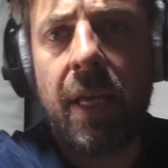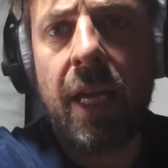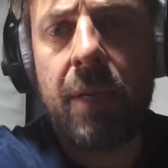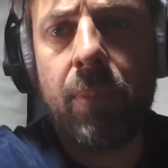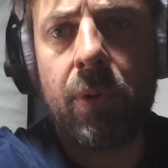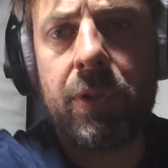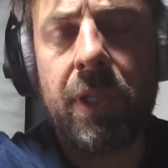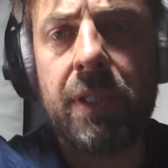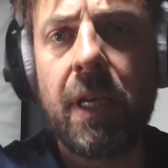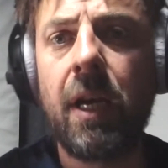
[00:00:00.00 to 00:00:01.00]
Egg
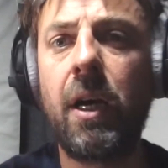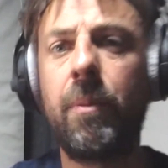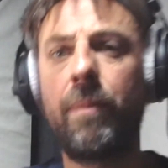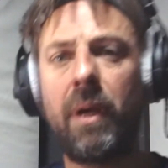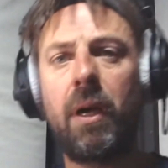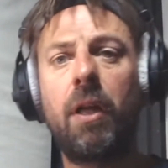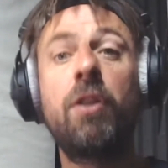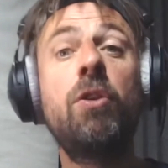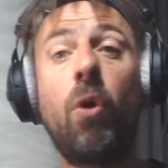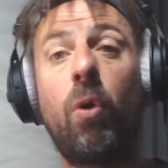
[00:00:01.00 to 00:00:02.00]
boxes are
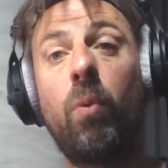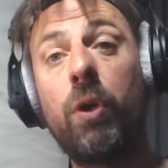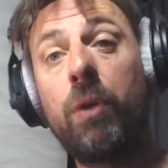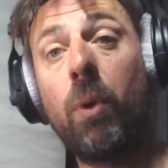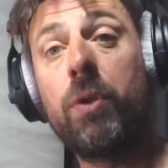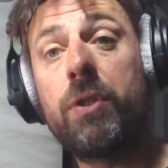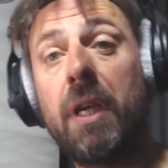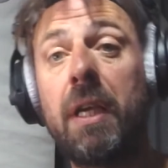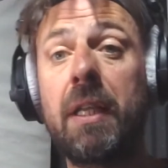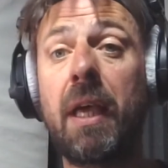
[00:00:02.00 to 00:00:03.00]
not what you want
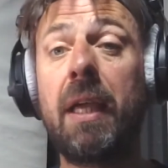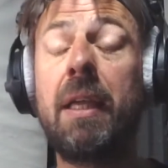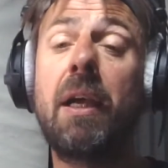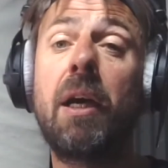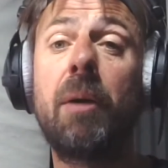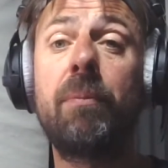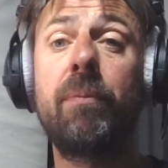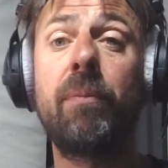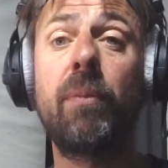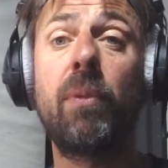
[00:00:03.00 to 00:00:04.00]
in a
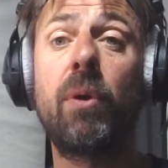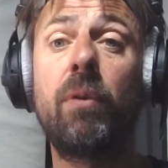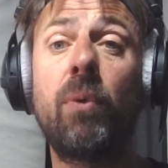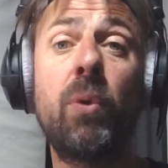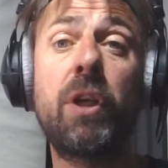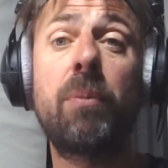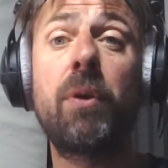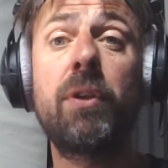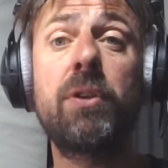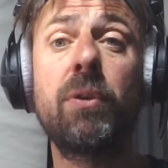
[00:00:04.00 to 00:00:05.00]
audio
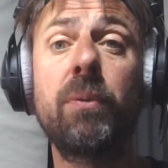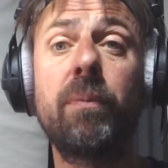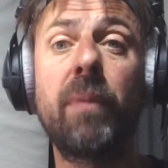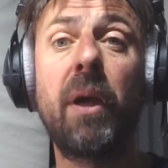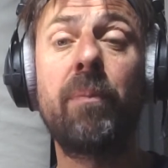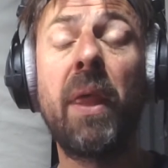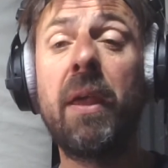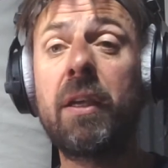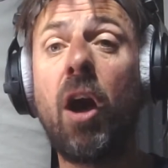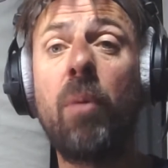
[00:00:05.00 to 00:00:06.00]
booth at all.
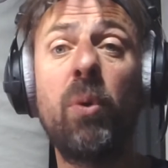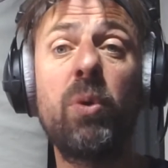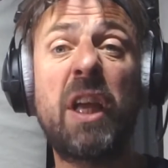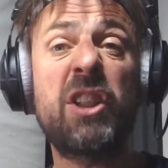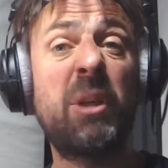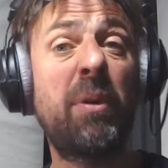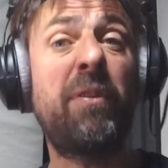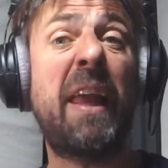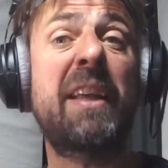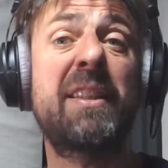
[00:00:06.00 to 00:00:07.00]
Cardboard actually
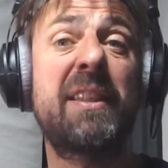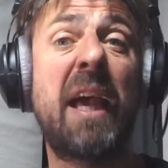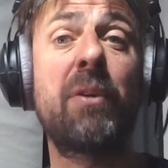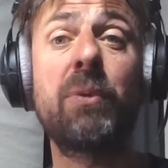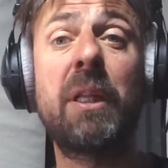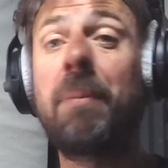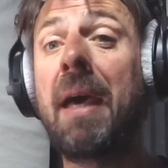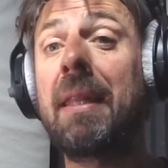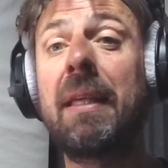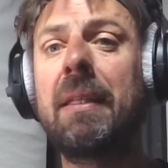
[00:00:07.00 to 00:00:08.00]
reflects sound really
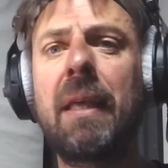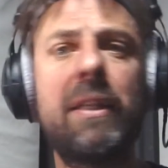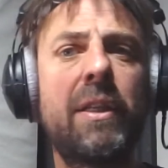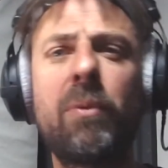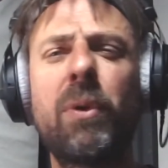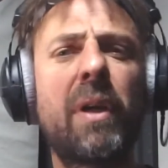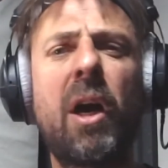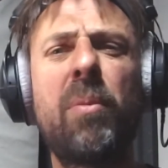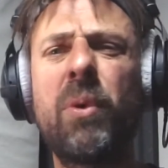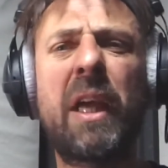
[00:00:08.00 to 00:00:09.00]
badly, and you don't want
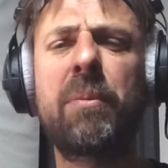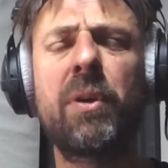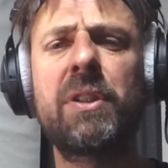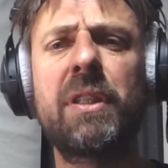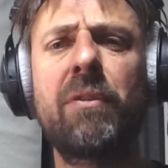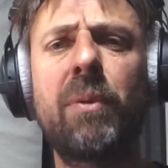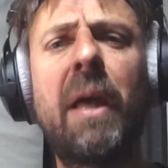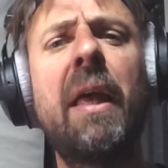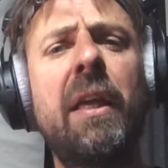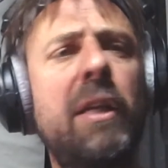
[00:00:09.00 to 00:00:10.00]
cardboard egg boxes
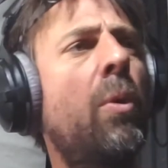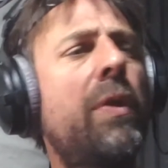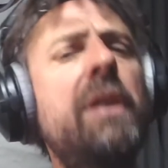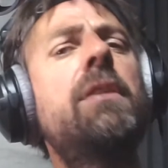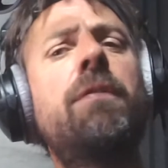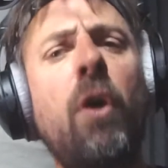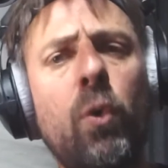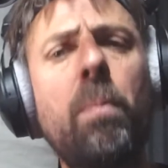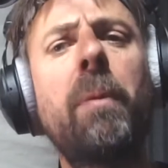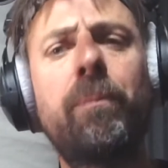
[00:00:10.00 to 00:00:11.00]
everywhere. You want this
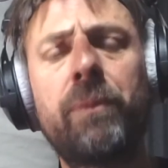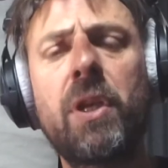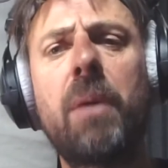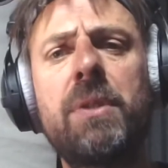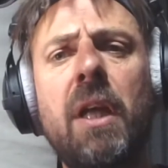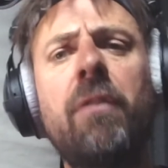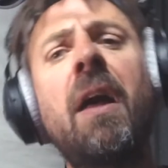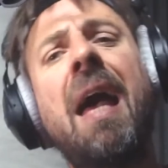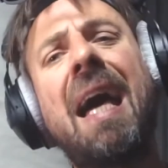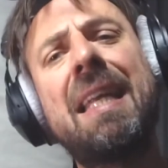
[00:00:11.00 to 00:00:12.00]
foam type stuff,
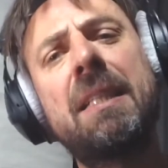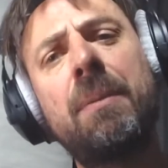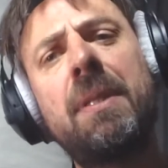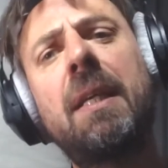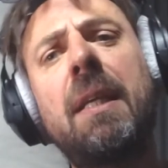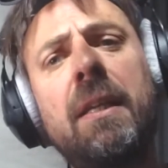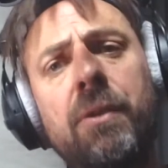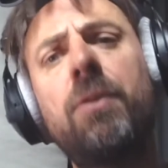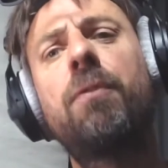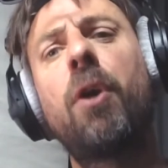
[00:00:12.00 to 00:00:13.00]
and it's a particularly
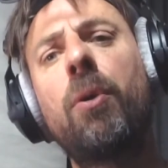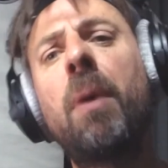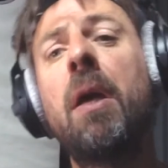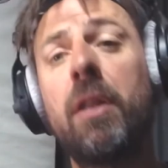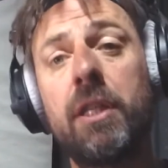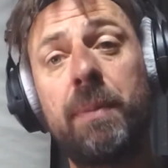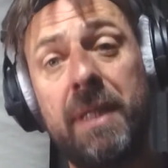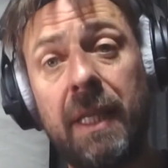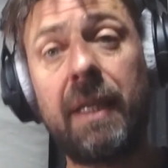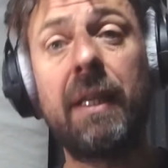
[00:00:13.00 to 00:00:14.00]
good foam that's
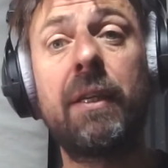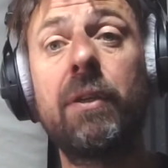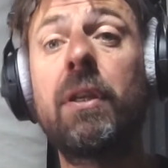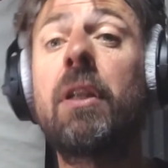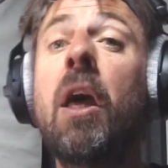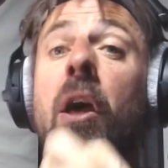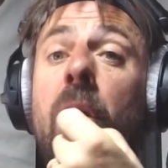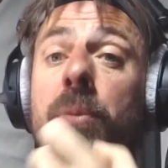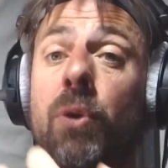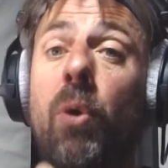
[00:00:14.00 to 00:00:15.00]
particularly good at
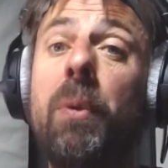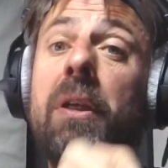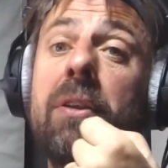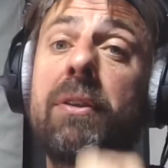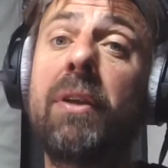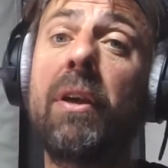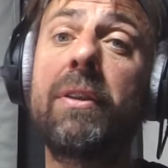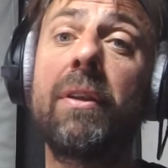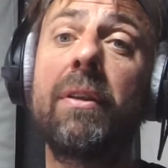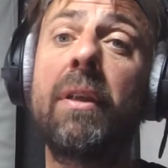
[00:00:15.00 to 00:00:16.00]
absorbing
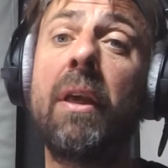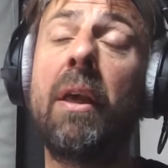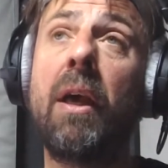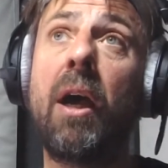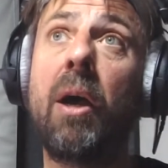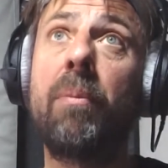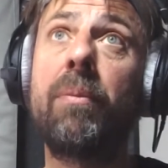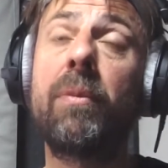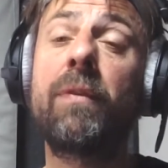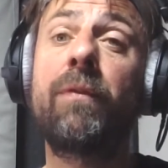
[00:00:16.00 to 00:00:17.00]
certain
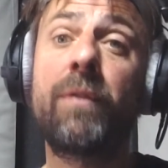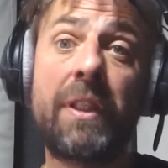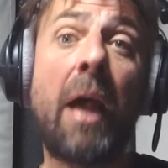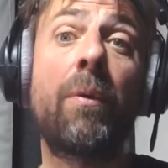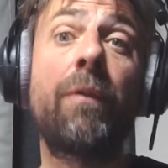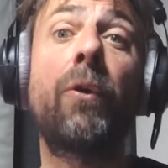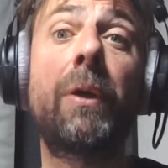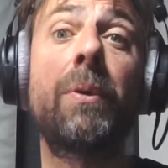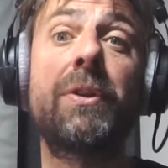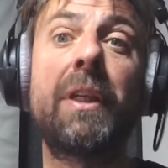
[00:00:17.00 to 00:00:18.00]
sound
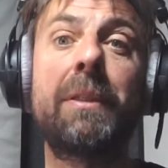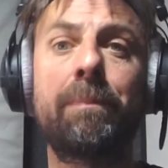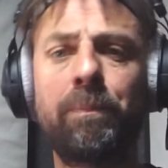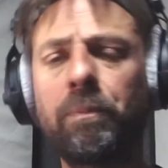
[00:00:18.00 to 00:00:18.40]
frequencies.